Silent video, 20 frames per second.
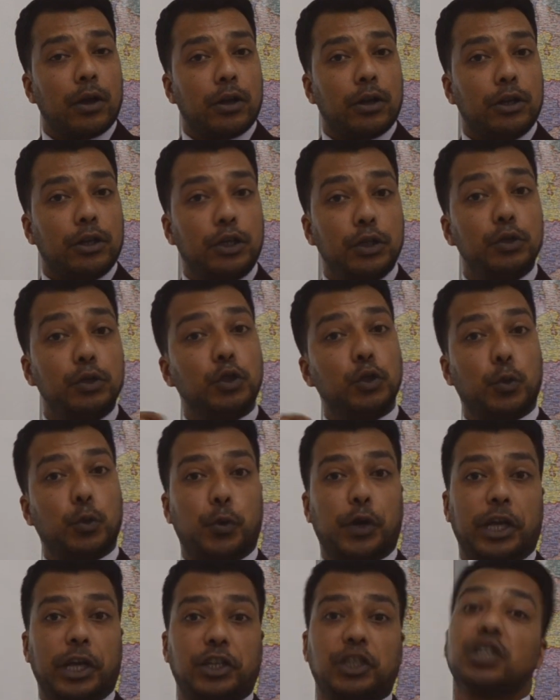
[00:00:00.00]
due to
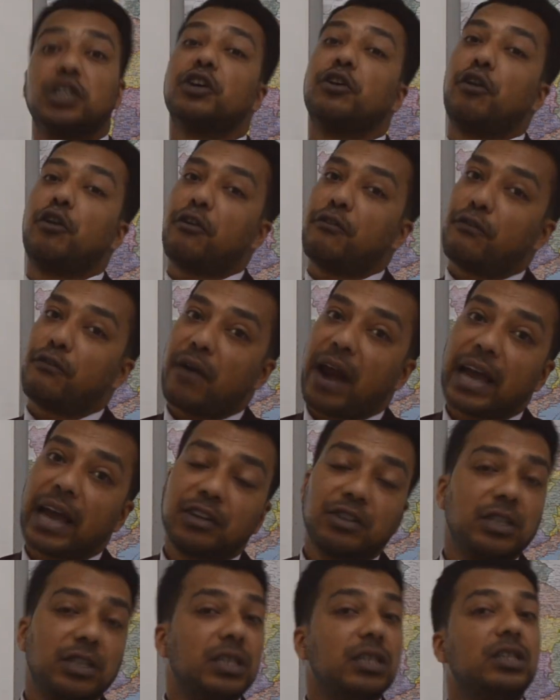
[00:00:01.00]
which
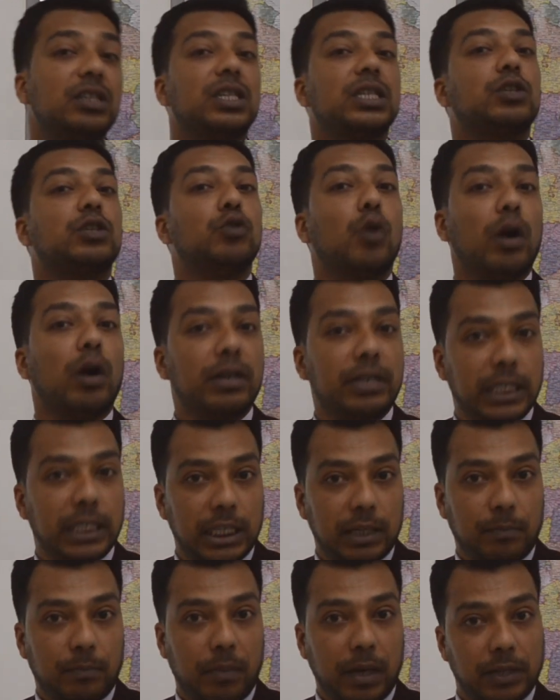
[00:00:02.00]
refraction does not
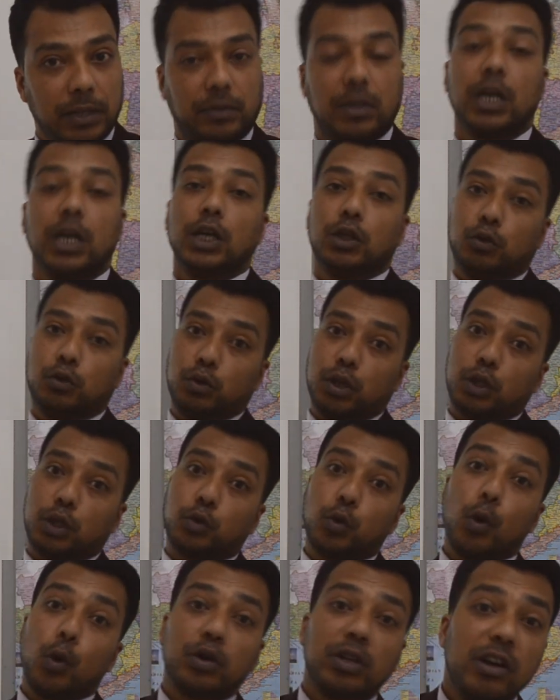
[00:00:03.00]
take place. So the
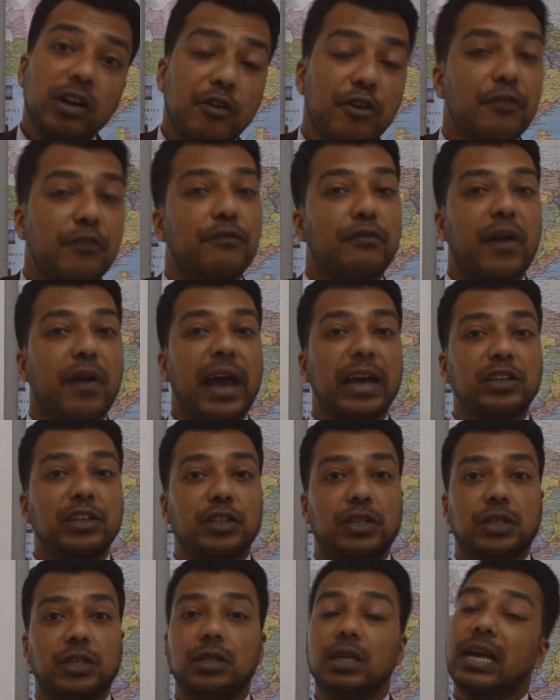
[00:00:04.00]
total
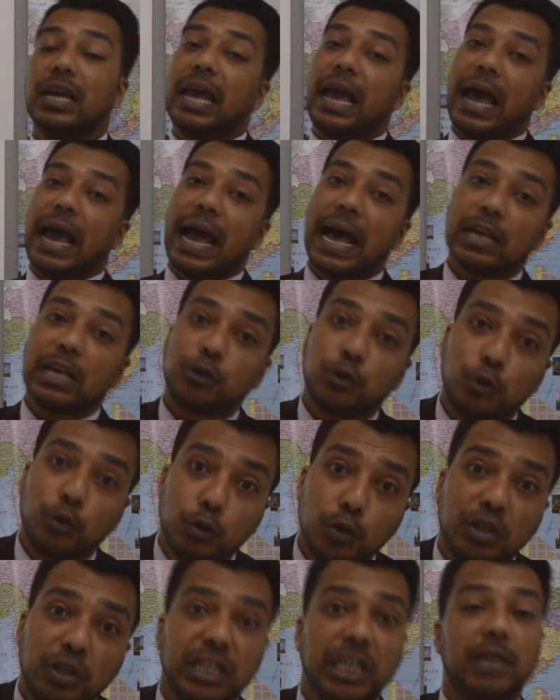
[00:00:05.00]
refraction has
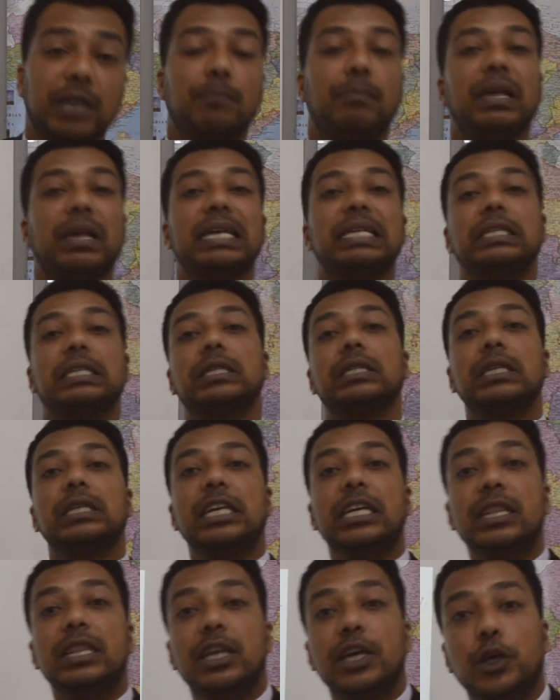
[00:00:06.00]
to take place
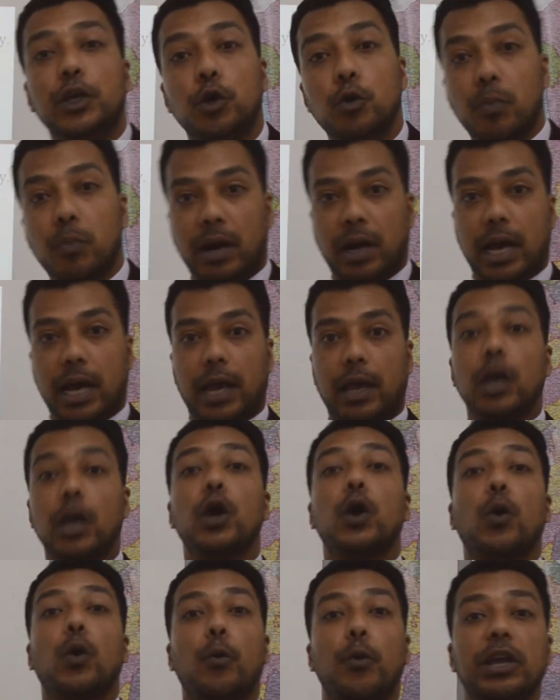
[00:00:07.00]
in the human eye,
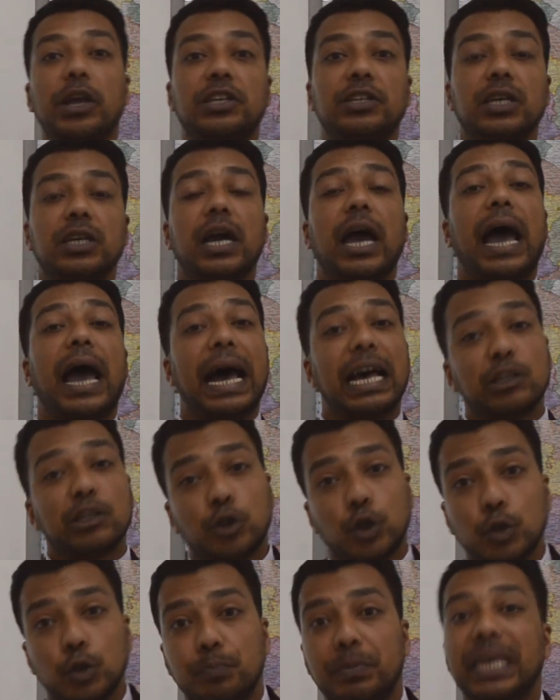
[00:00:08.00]
which
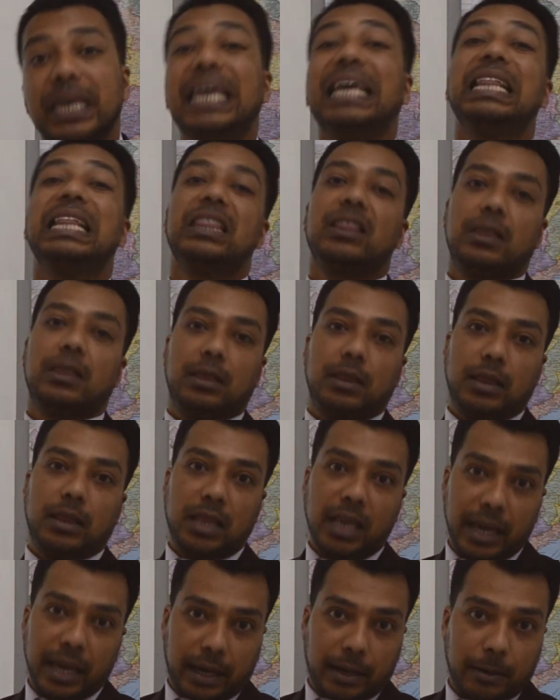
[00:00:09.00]
has to be
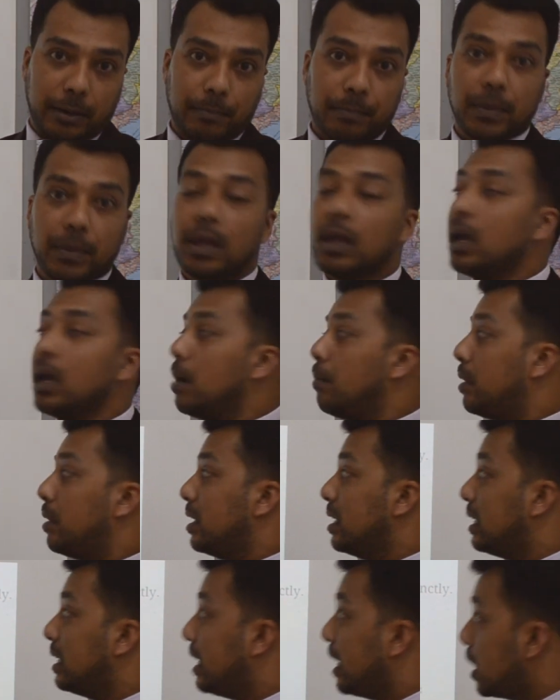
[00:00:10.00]
thick. But
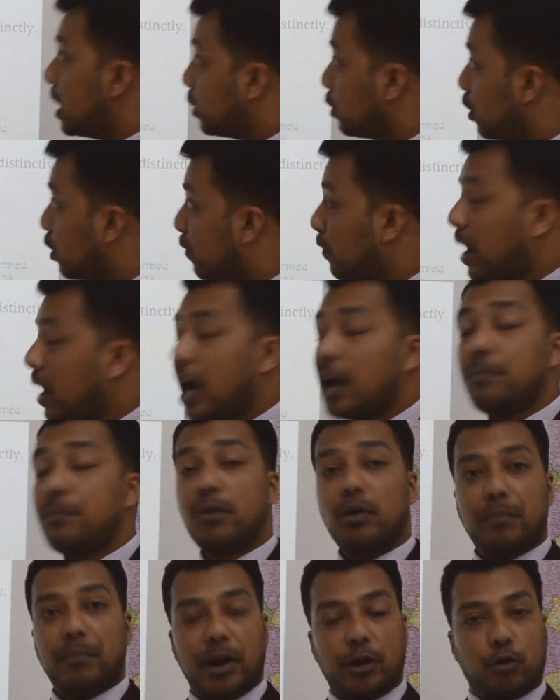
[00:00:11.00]
in case of
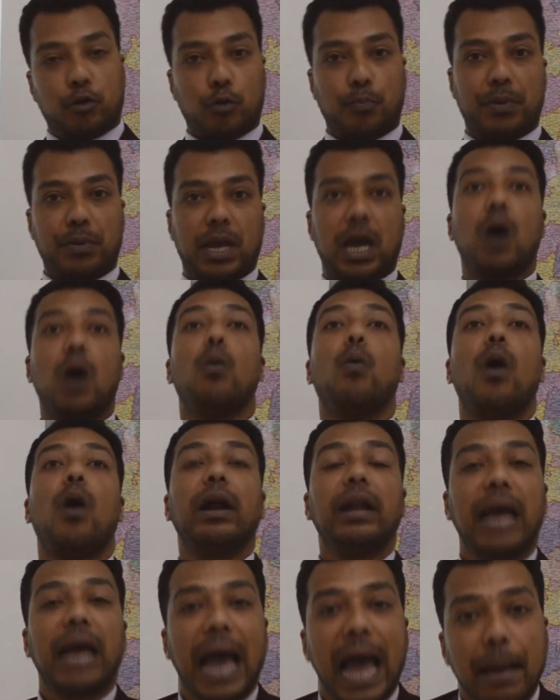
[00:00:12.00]
hypermetropia,
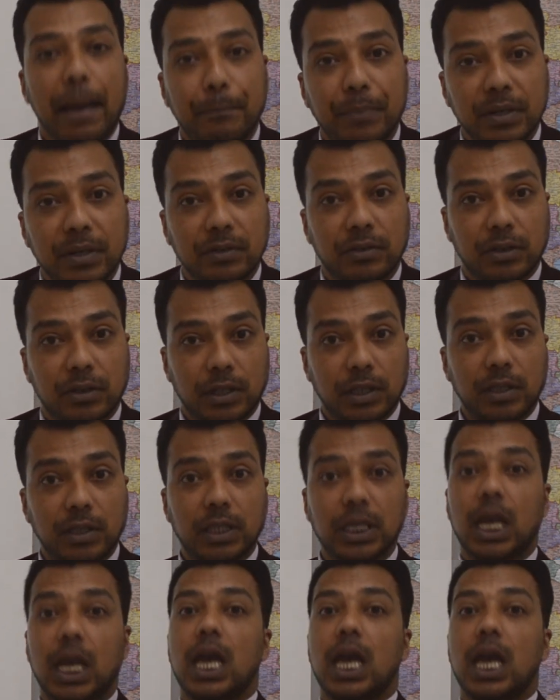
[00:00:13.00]
what happens is